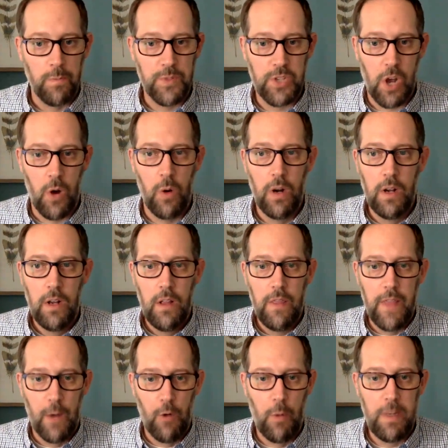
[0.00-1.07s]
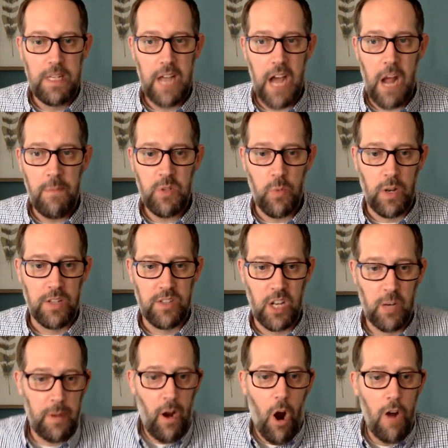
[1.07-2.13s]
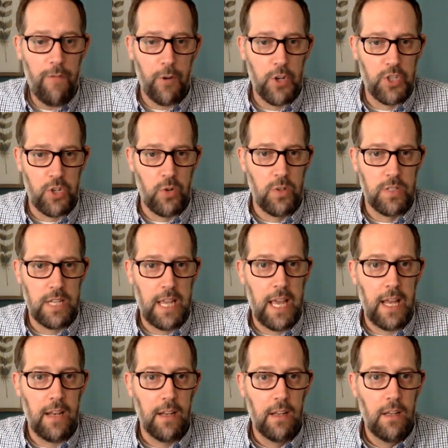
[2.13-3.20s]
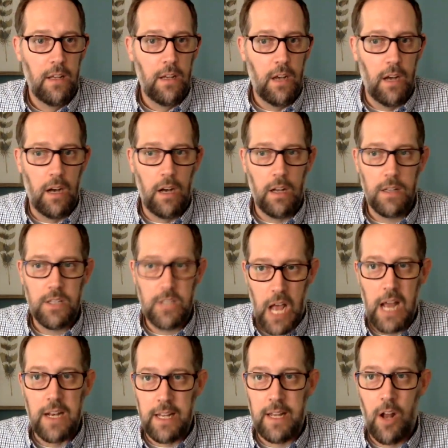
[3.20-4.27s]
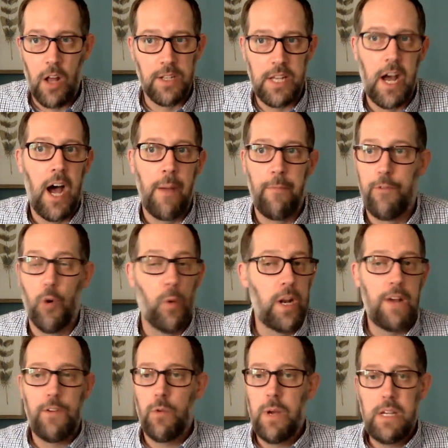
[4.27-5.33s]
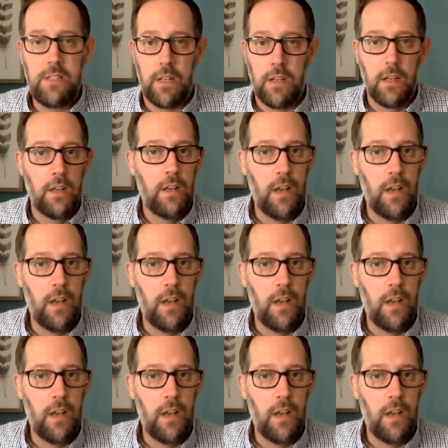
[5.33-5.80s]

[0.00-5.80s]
So there will be times when it's going to be hard for a student to get signed in on time for whatever reason.